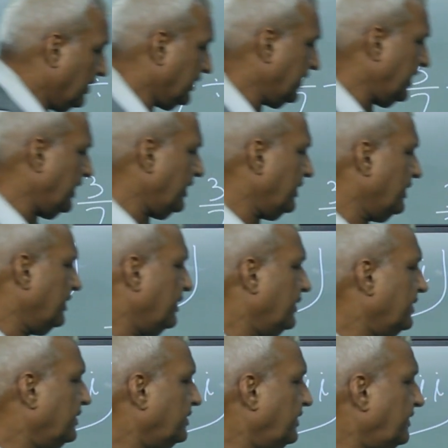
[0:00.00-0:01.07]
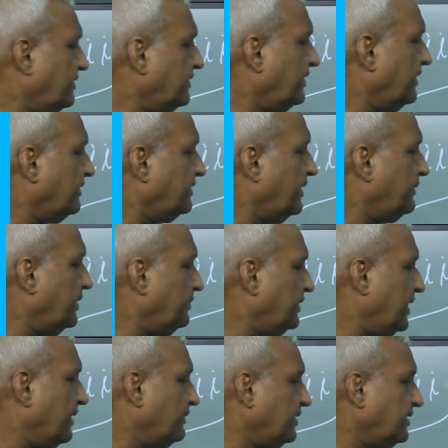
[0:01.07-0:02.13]
Okay, this 7 we
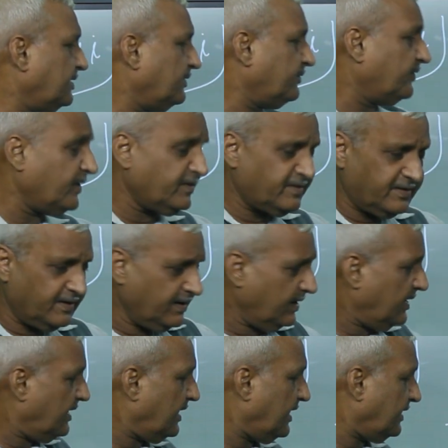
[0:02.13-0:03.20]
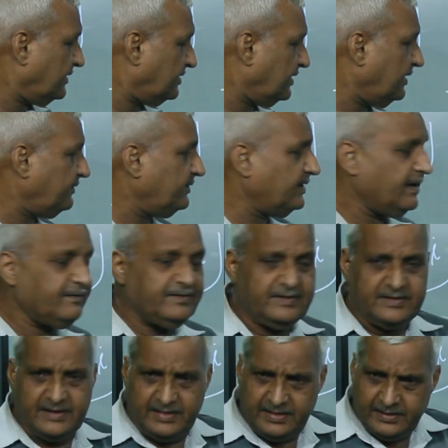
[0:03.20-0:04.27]
have written first and 3 we have
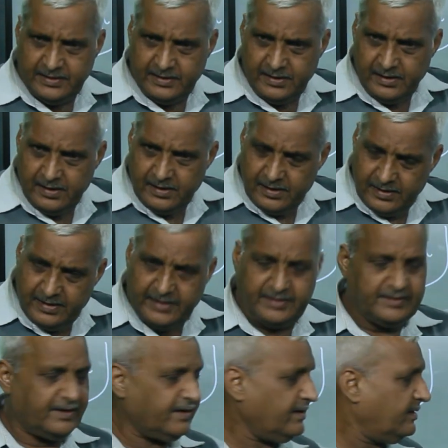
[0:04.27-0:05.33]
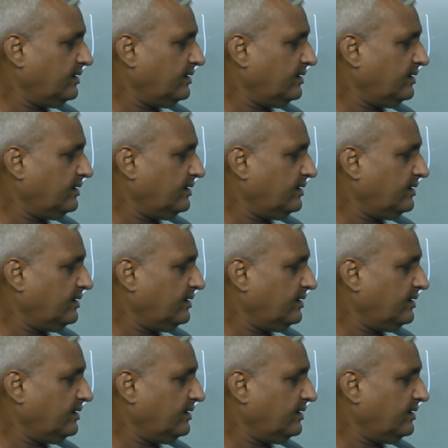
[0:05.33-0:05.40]
written later.